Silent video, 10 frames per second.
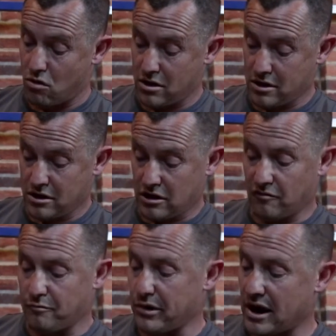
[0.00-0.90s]

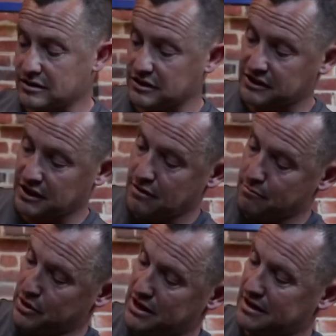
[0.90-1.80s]
of practicing,
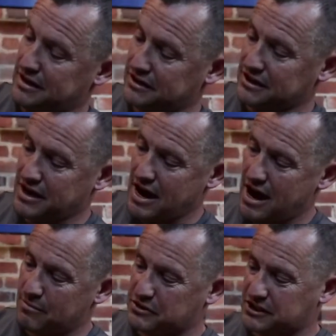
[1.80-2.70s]
but it is an
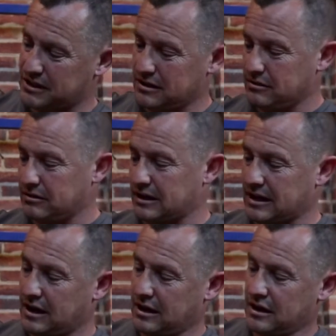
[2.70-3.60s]

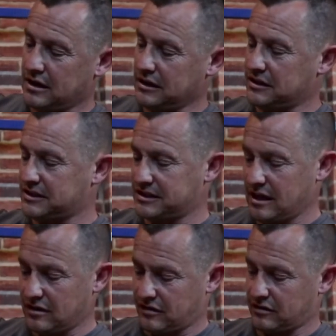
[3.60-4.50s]
absolutely
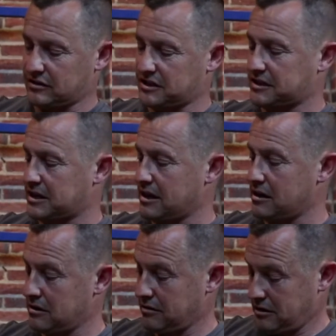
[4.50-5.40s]
essential
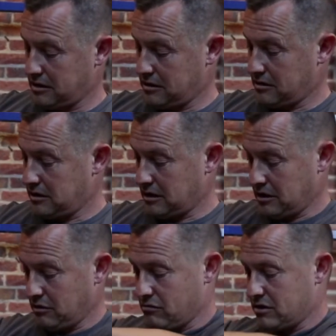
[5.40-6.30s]
skill
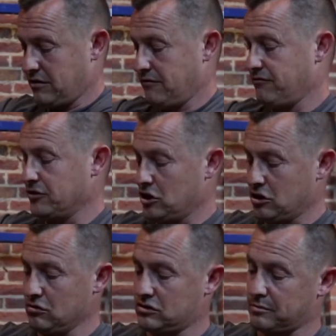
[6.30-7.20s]
in order for
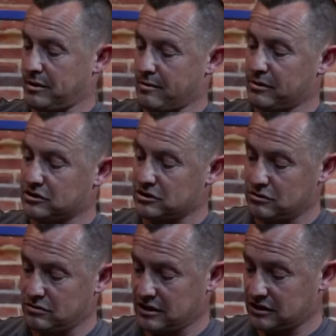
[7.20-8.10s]
you to be able to
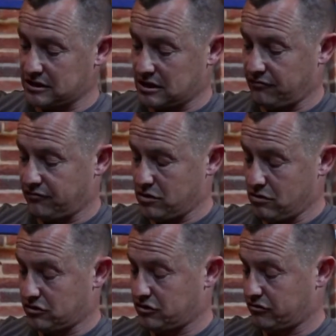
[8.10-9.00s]
do this for
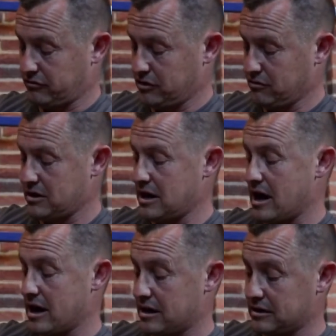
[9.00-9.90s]
your
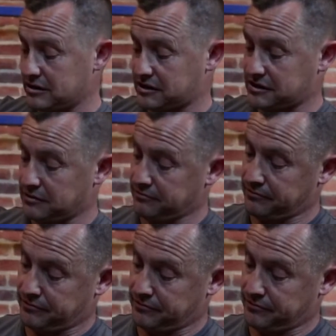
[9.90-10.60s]
clients.